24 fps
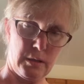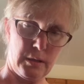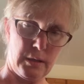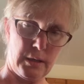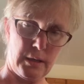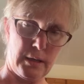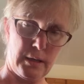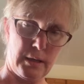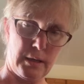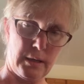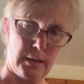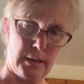
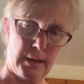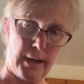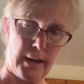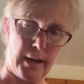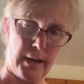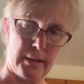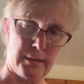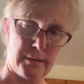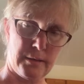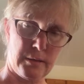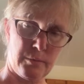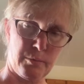and
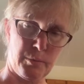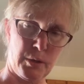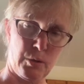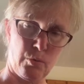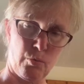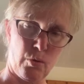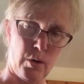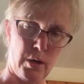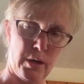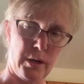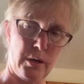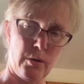asked me
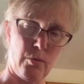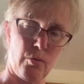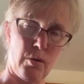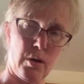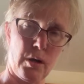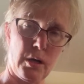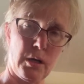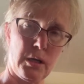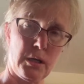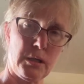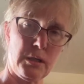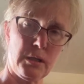what it
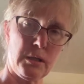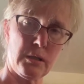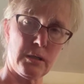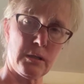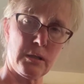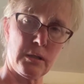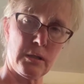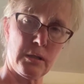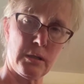was